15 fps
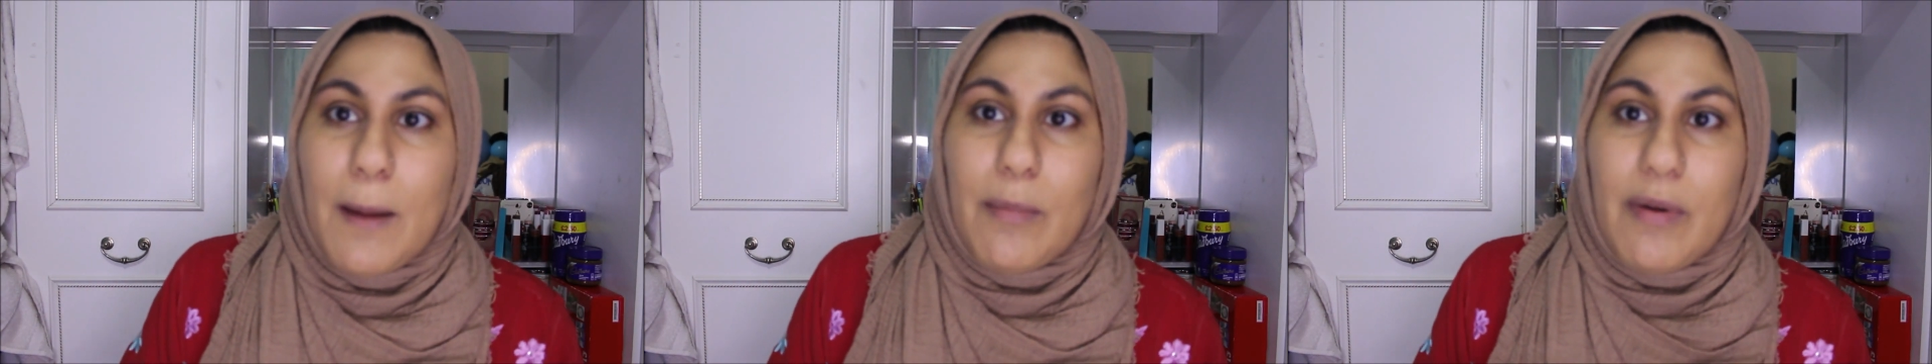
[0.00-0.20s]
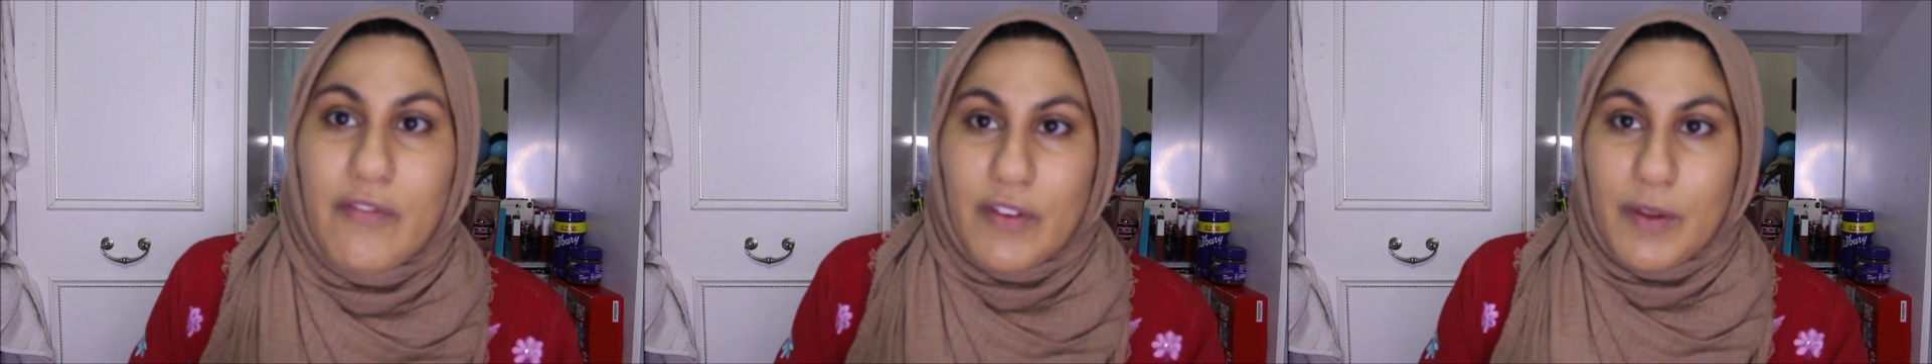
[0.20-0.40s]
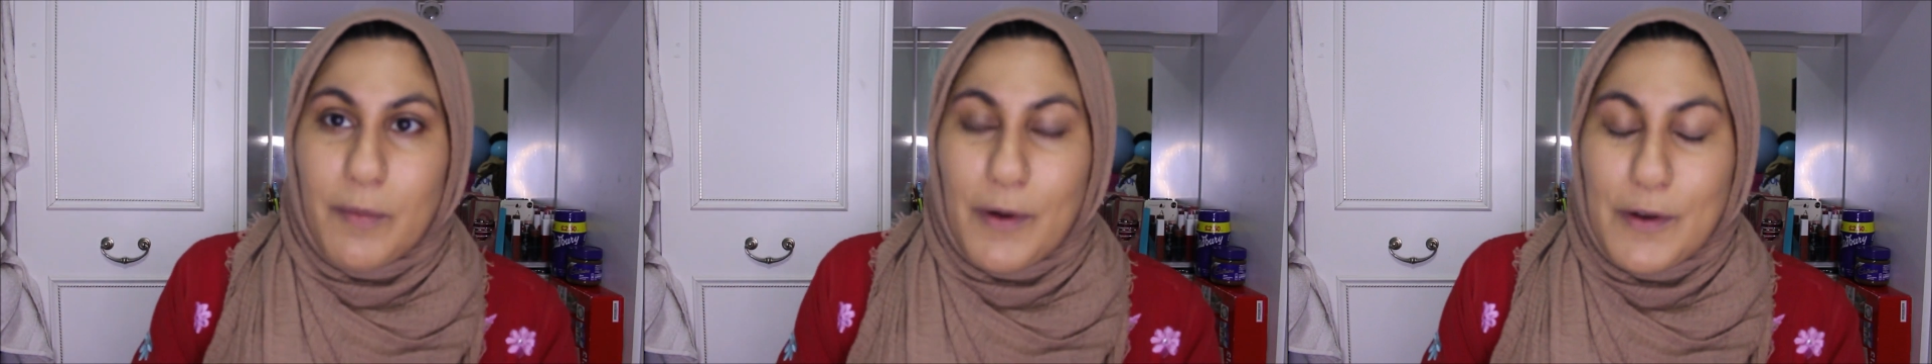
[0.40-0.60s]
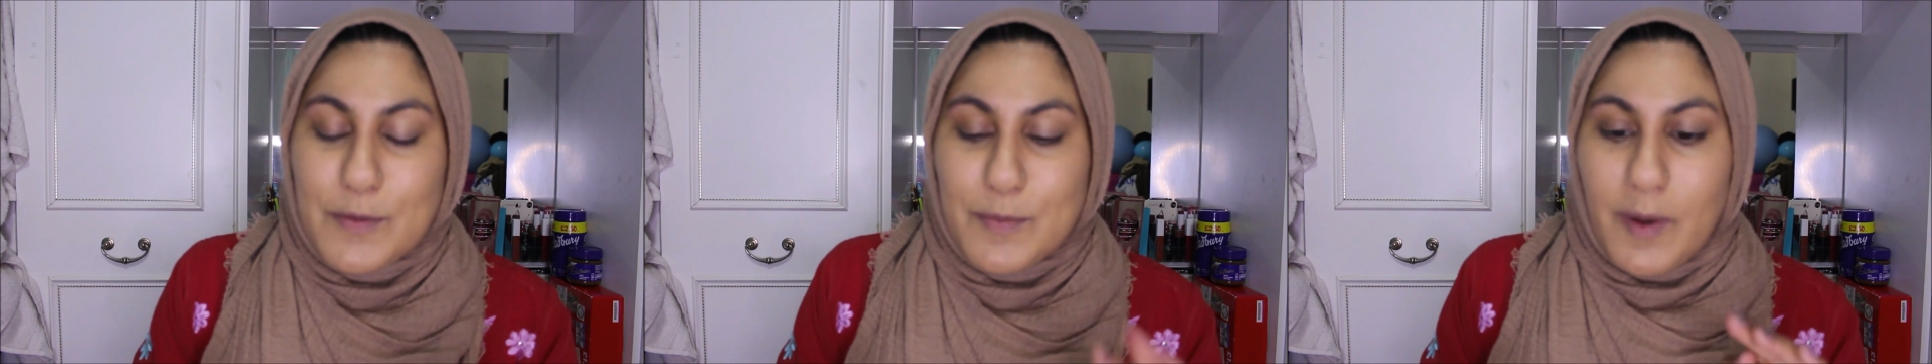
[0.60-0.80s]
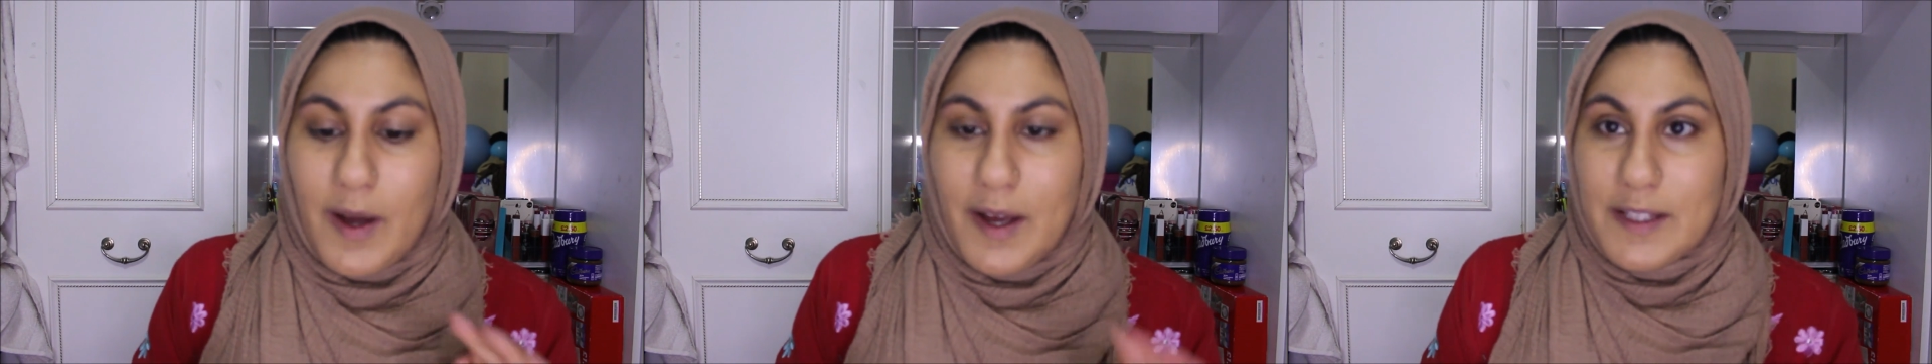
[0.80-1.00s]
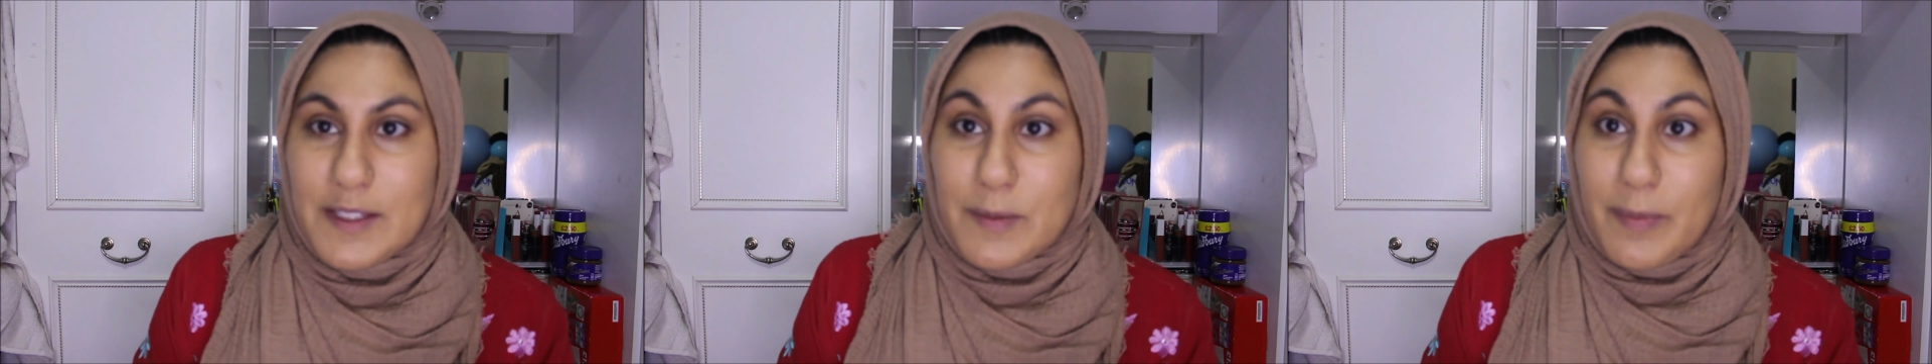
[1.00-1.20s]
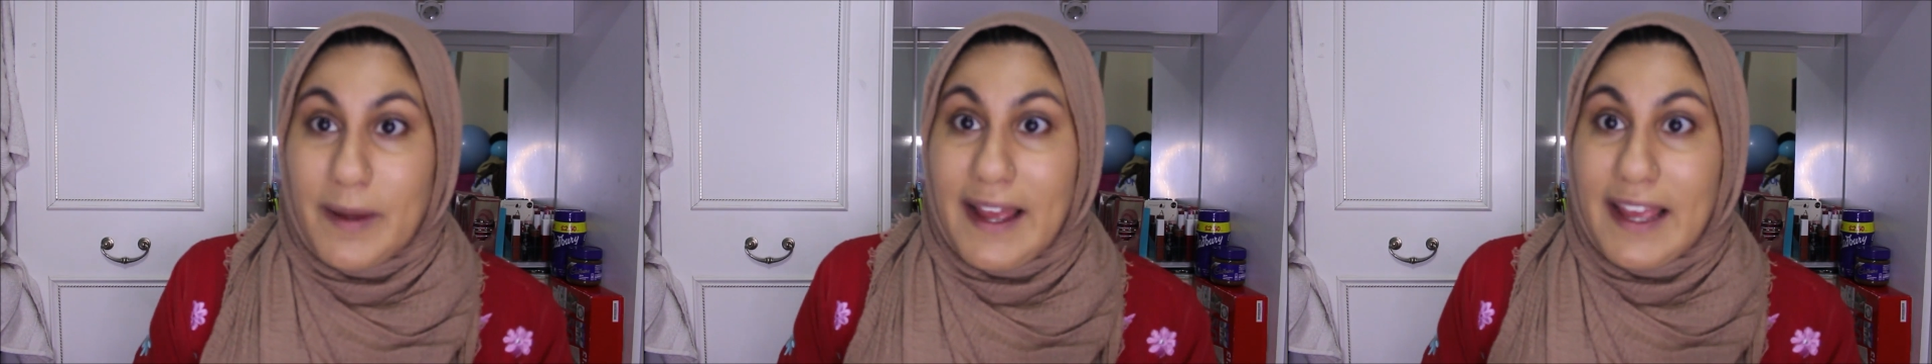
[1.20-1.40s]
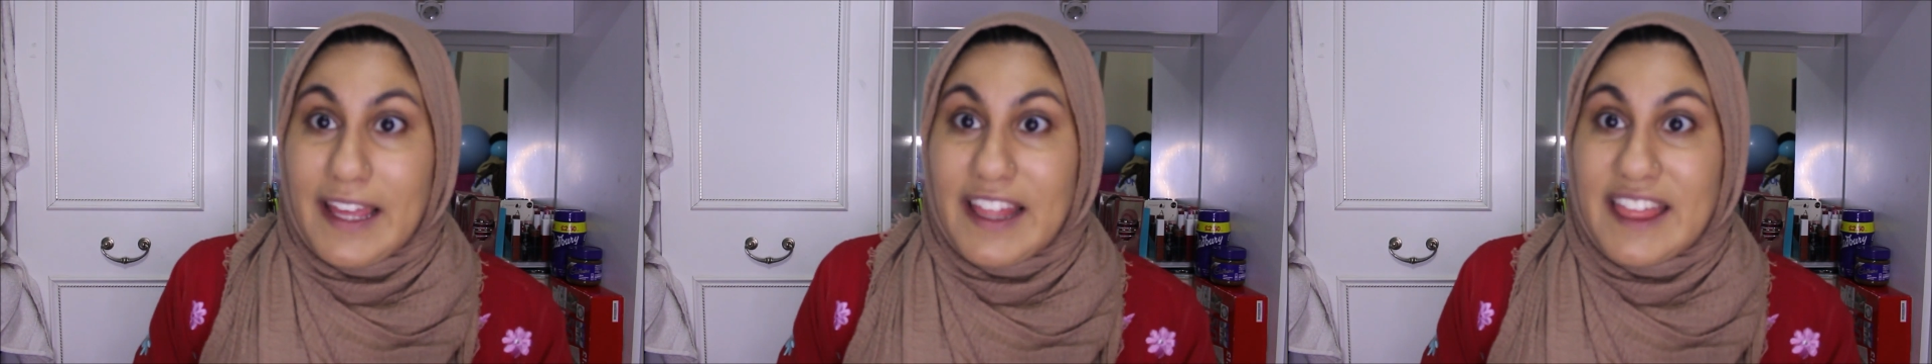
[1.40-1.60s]
but for the most part it's
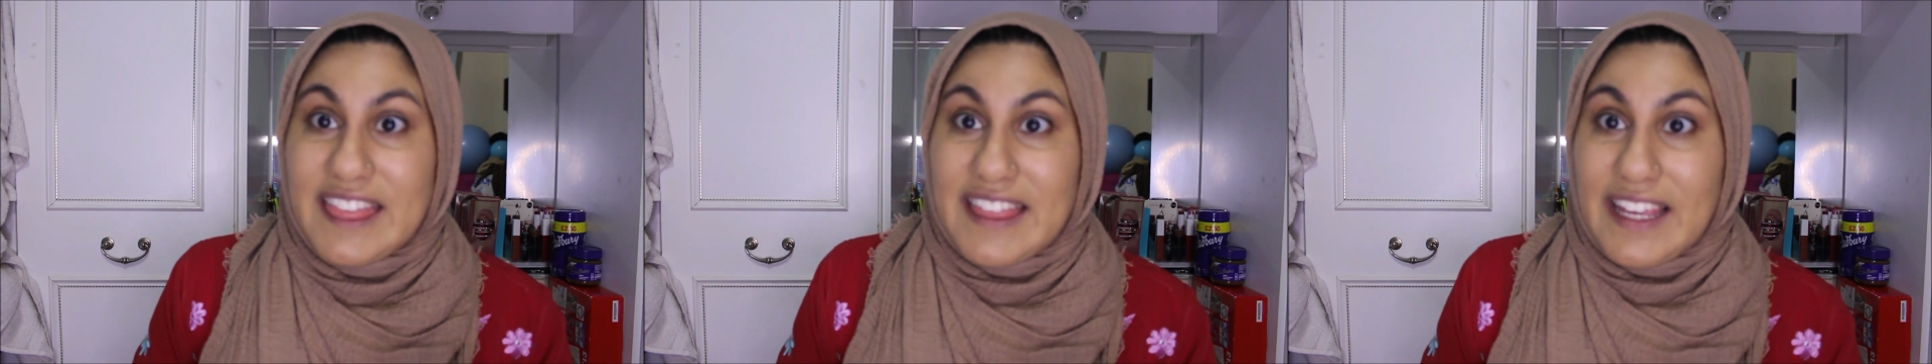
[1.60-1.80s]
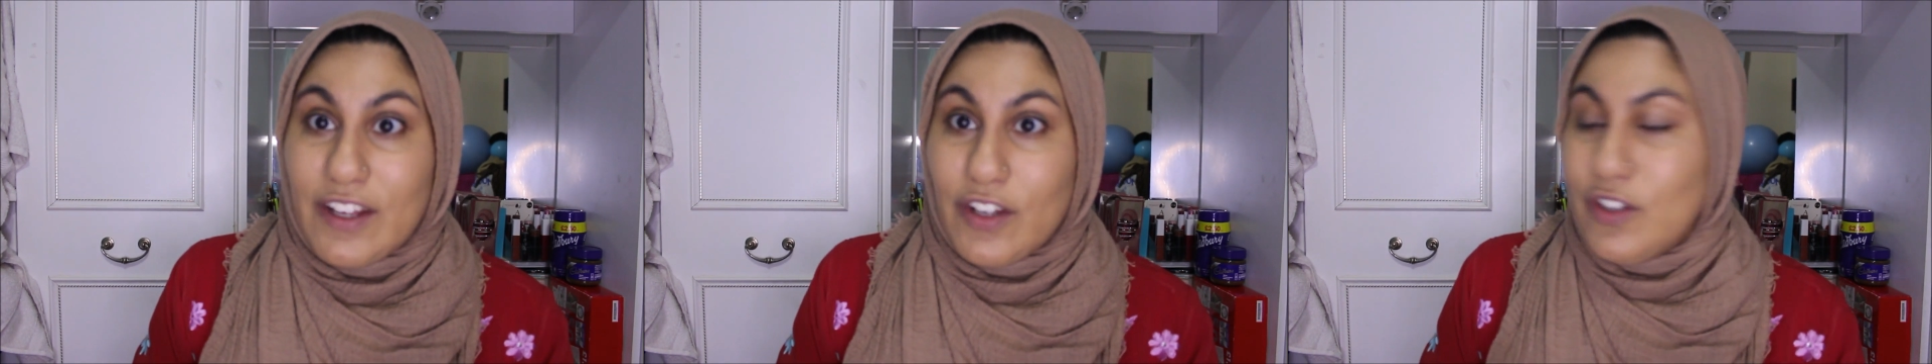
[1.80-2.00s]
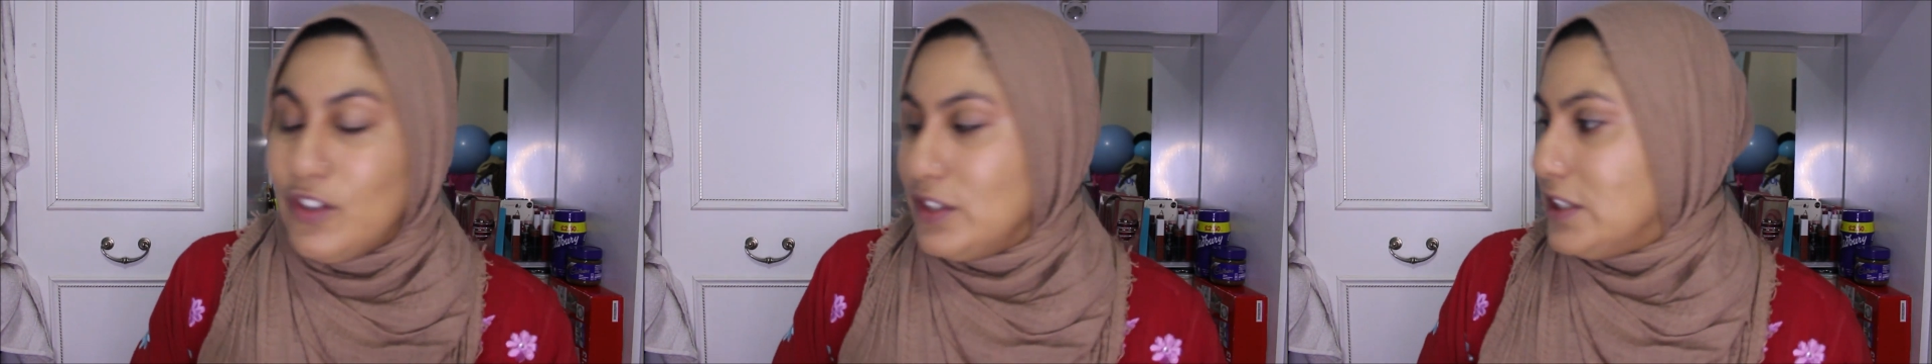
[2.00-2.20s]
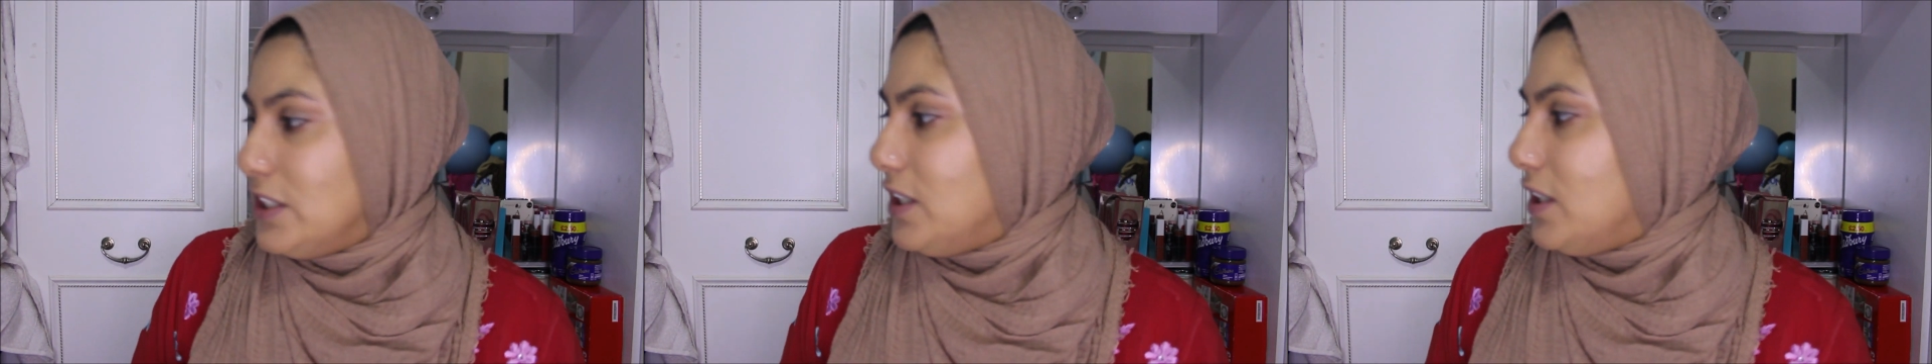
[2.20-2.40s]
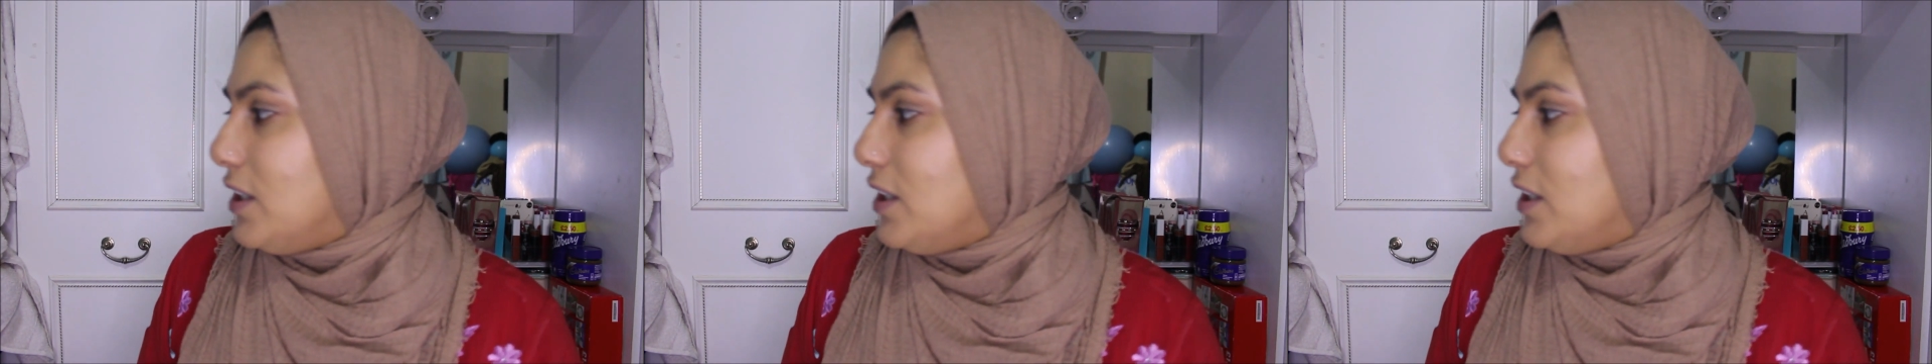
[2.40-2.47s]
back, thank God.